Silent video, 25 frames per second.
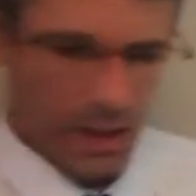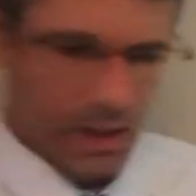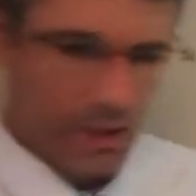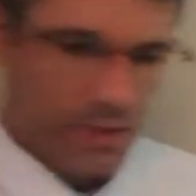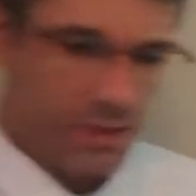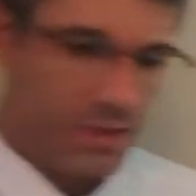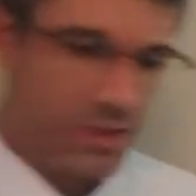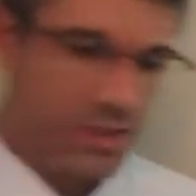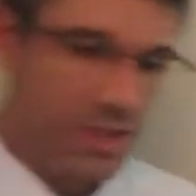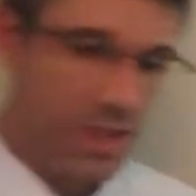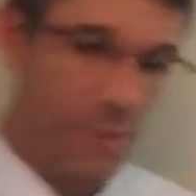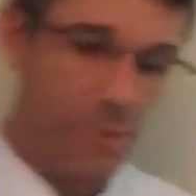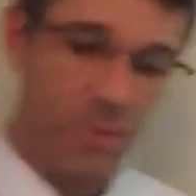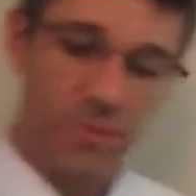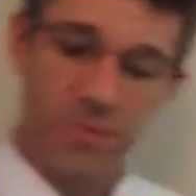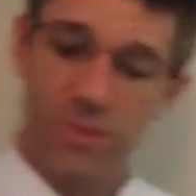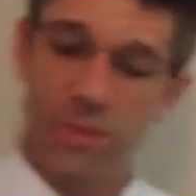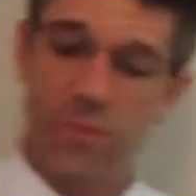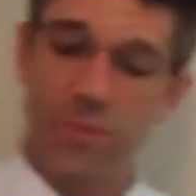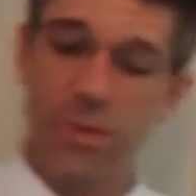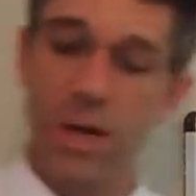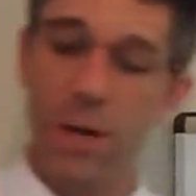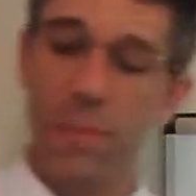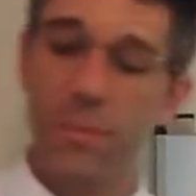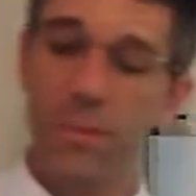The sum of
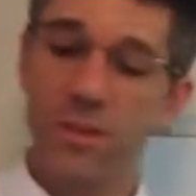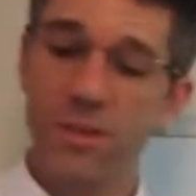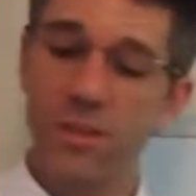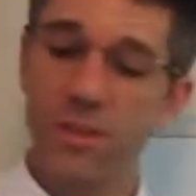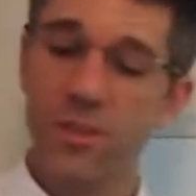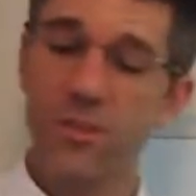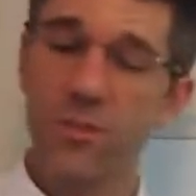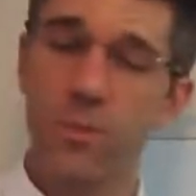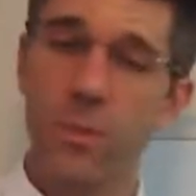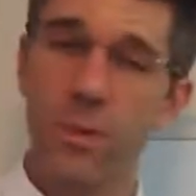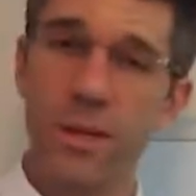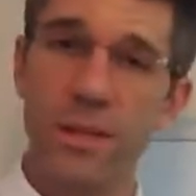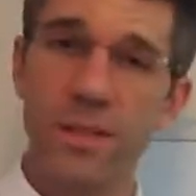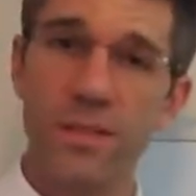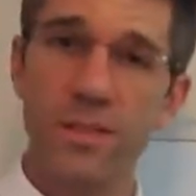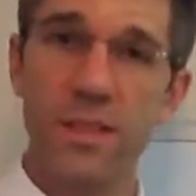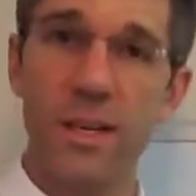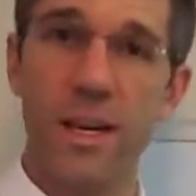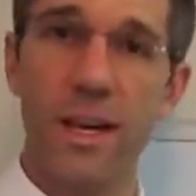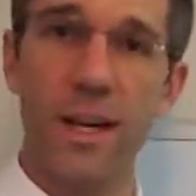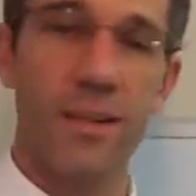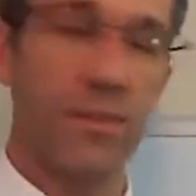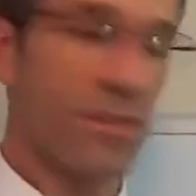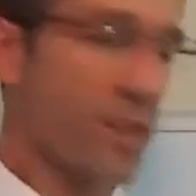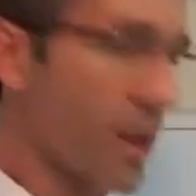2 numbers is
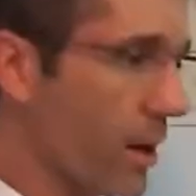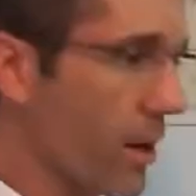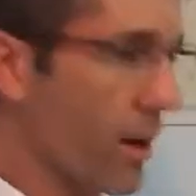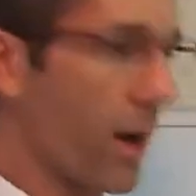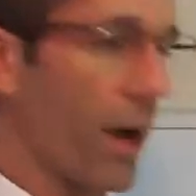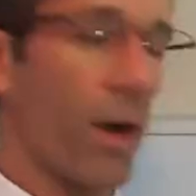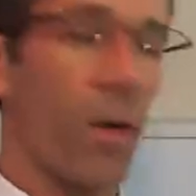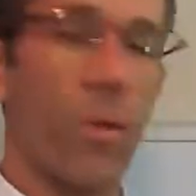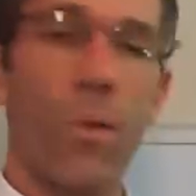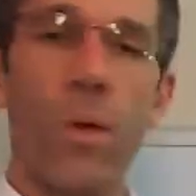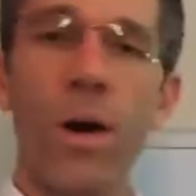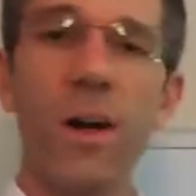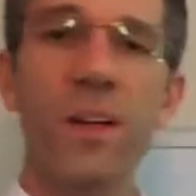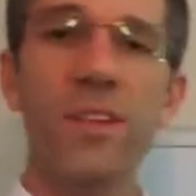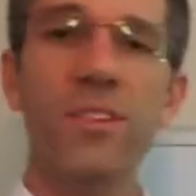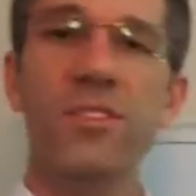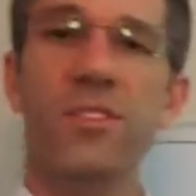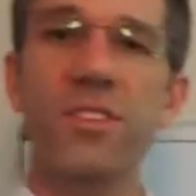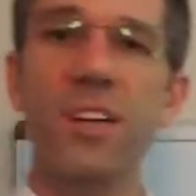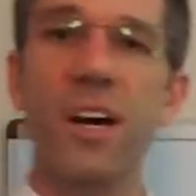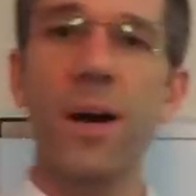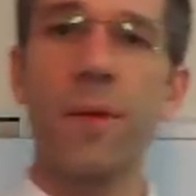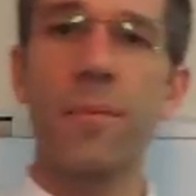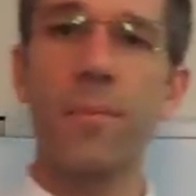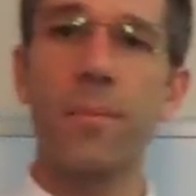26. All right, what does
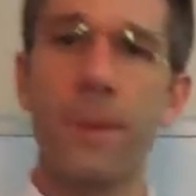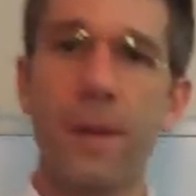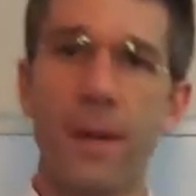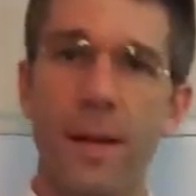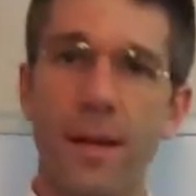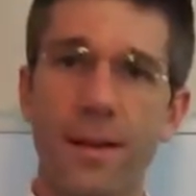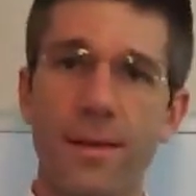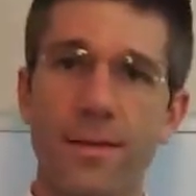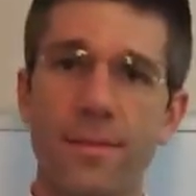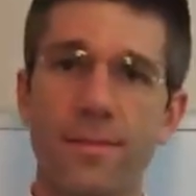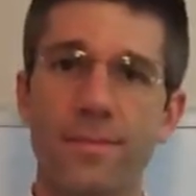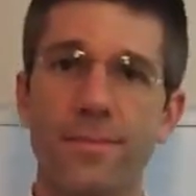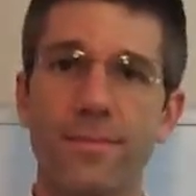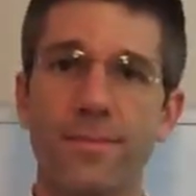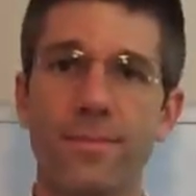sum mean?